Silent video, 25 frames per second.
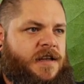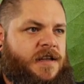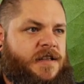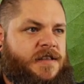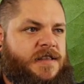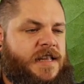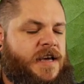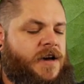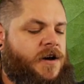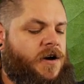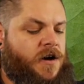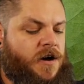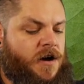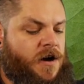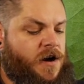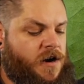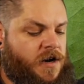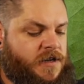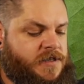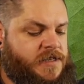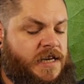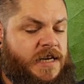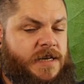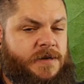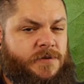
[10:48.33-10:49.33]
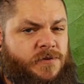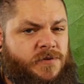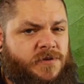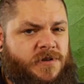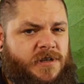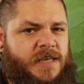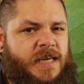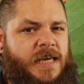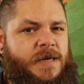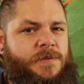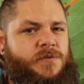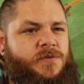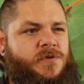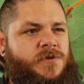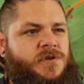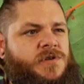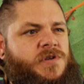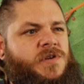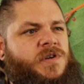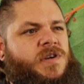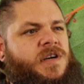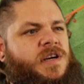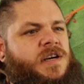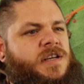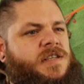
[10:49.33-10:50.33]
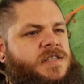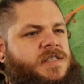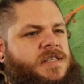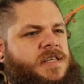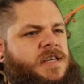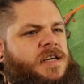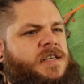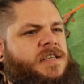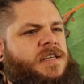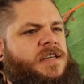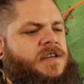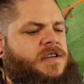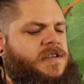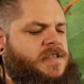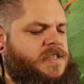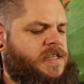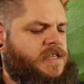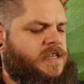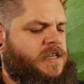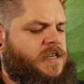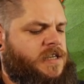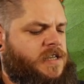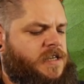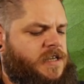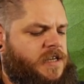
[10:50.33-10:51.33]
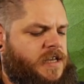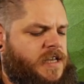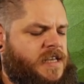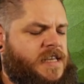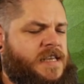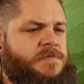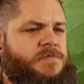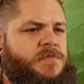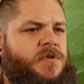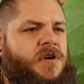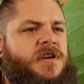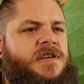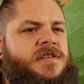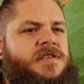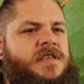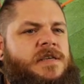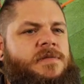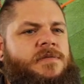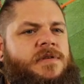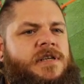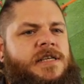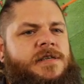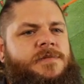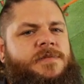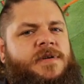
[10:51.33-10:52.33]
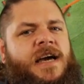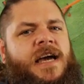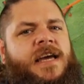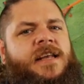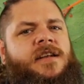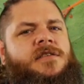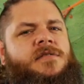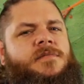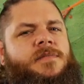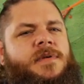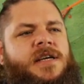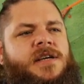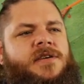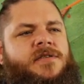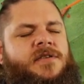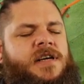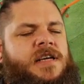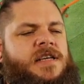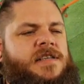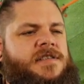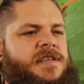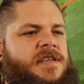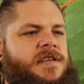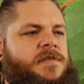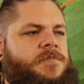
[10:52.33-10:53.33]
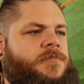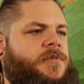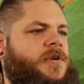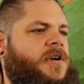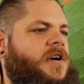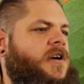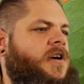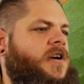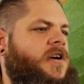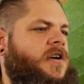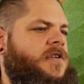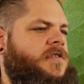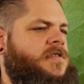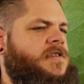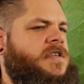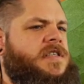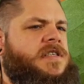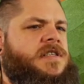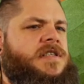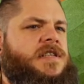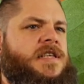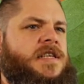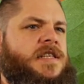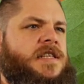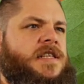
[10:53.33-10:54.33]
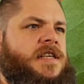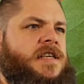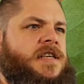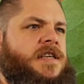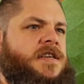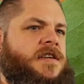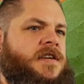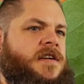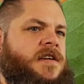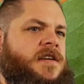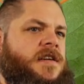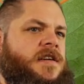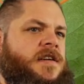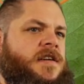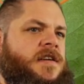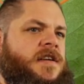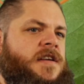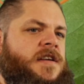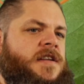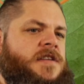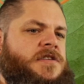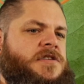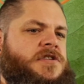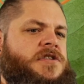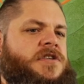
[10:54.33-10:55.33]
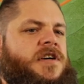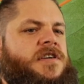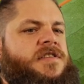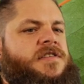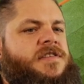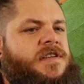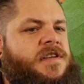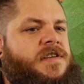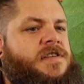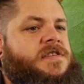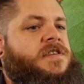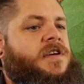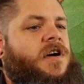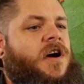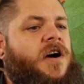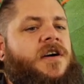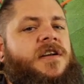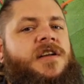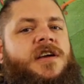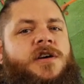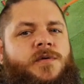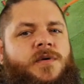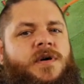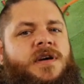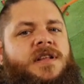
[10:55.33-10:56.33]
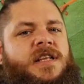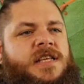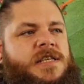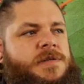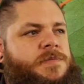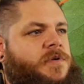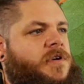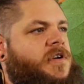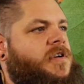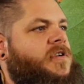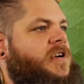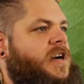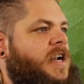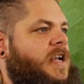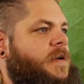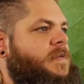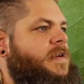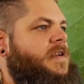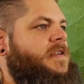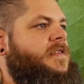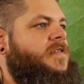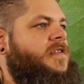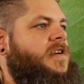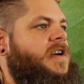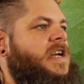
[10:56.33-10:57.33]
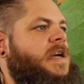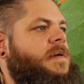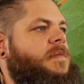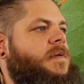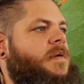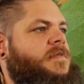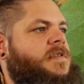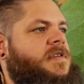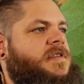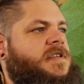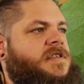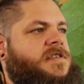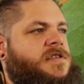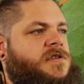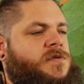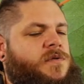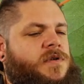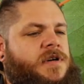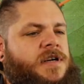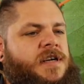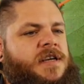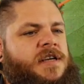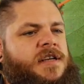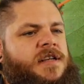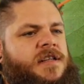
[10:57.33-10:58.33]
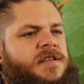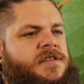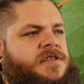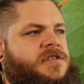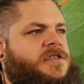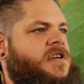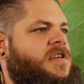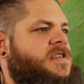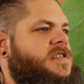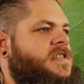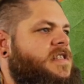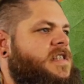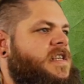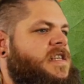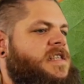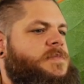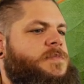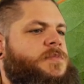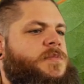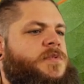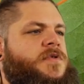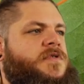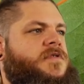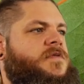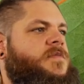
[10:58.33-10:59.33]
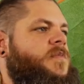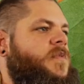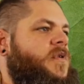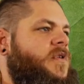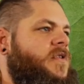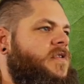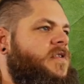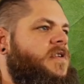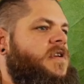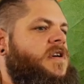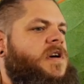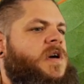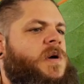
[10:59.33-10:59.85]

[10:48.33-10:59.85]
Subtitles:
Now, I'm going to tell you all the keyboard shortcuts that I use, and it might seem a little bit anal, a bit crazy, but honestly, so I'm going to quit this program, and if I come up to this quit, just this movement,